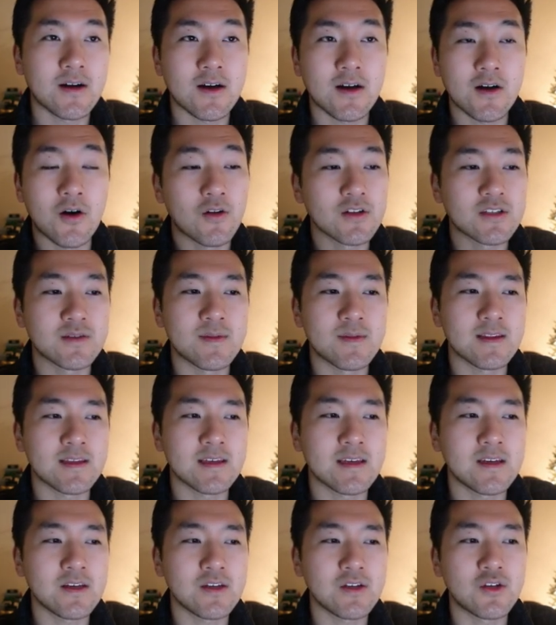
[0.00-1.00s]

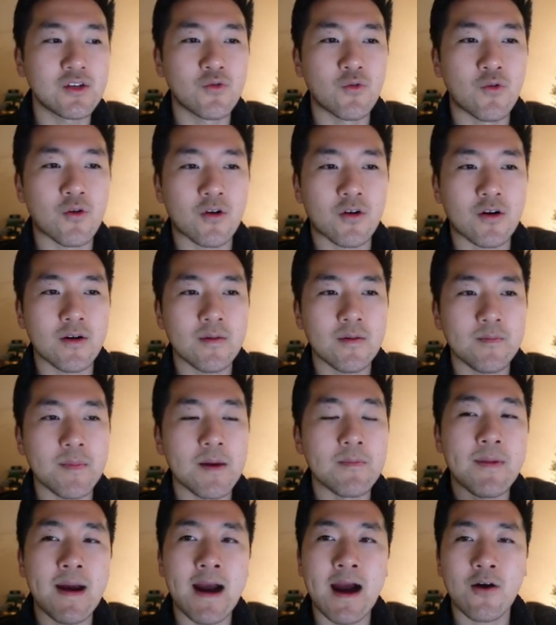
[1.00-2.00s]
Ultimately, you're
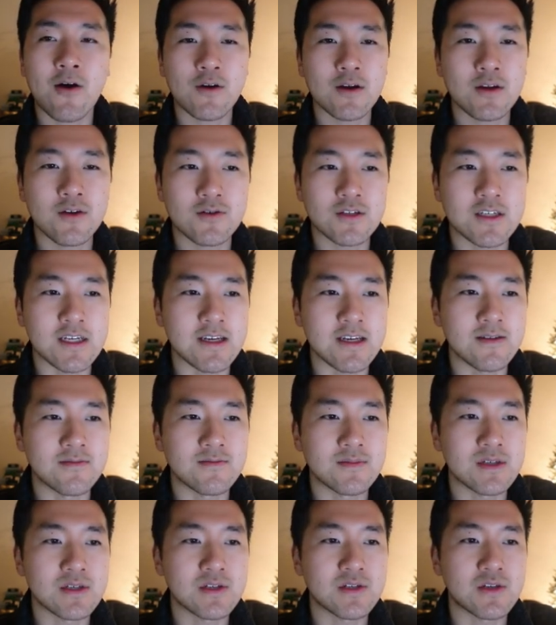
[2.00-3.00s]
empowering your
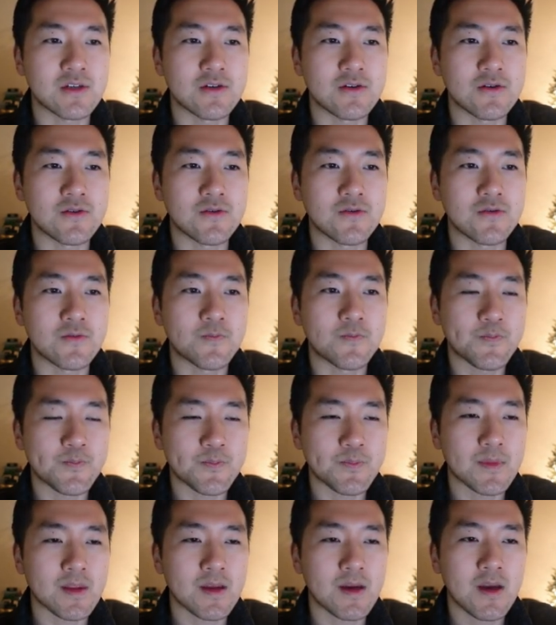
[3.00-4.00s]
teams to
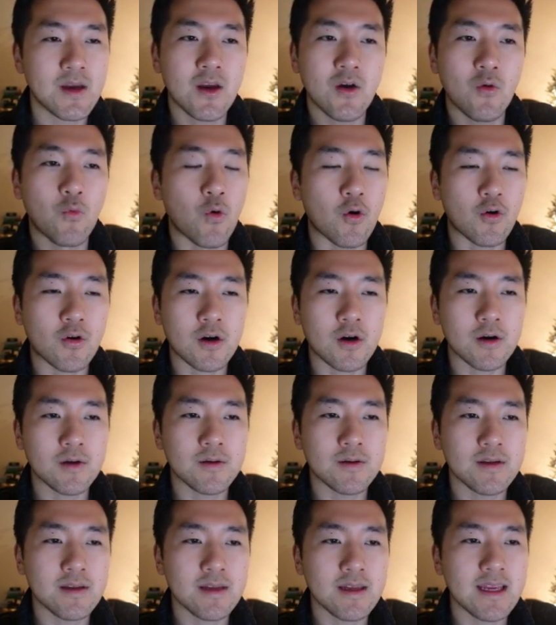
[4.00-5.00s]
work
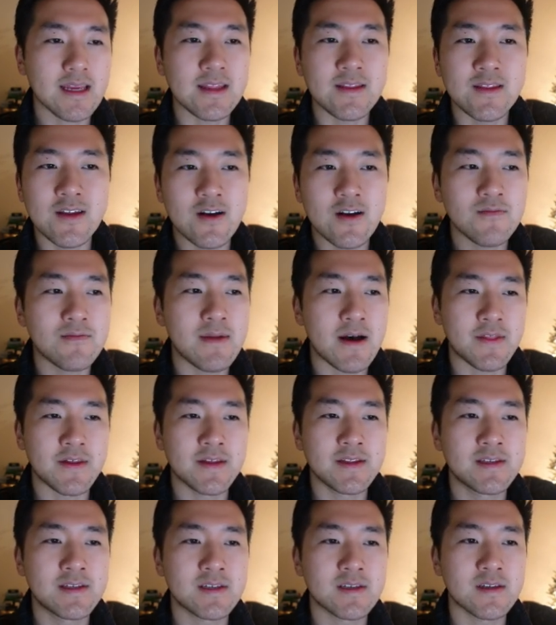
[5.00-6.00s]
in their
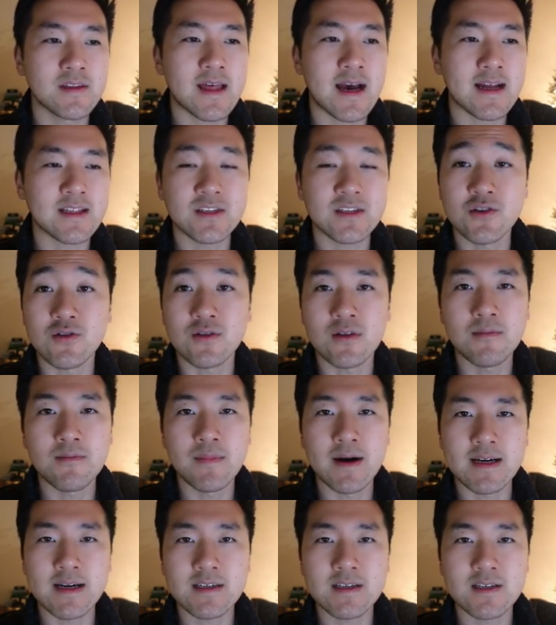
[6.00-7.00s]
methods that suit them
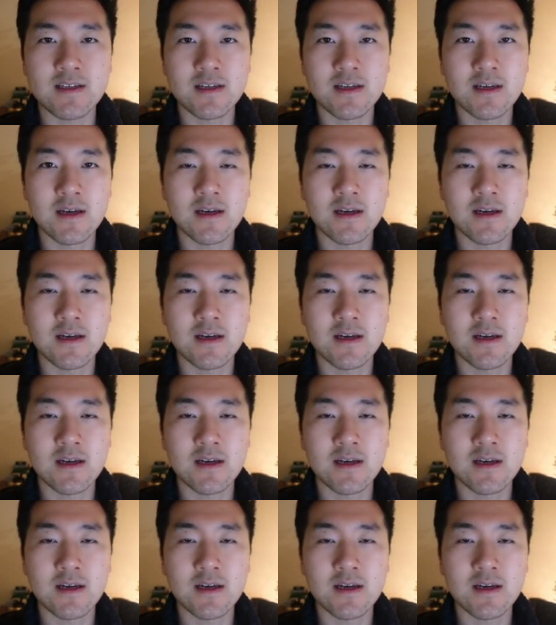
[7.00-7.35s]
best.